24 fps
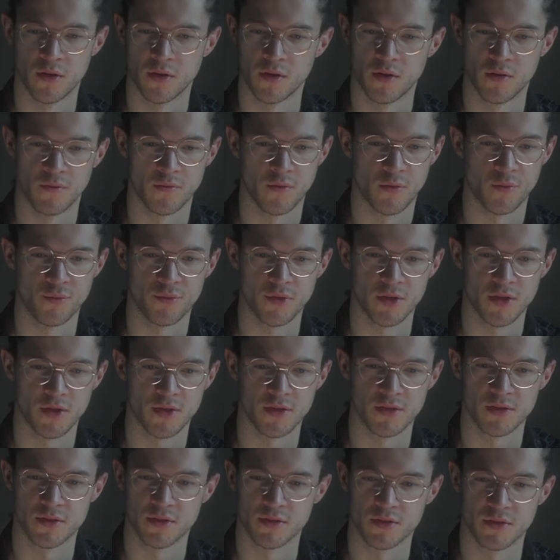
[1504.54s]
for
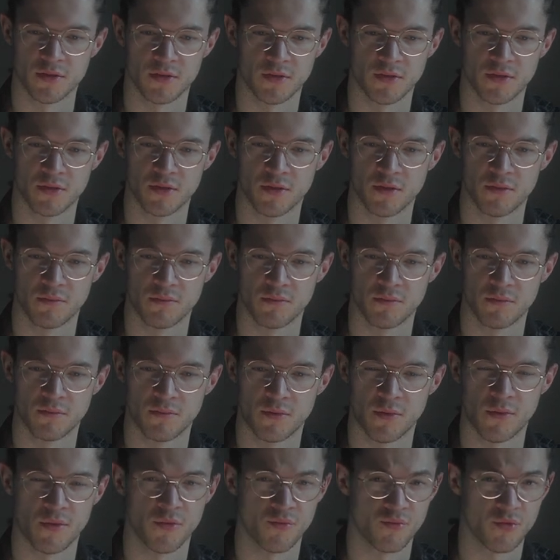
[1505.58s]
weeks,
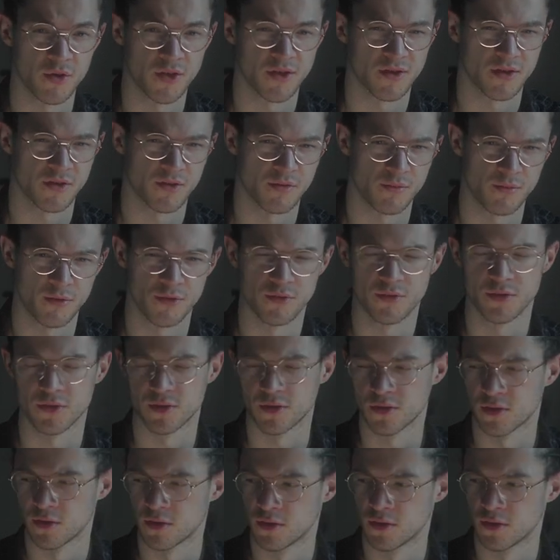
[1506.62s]
probably weeks is the most.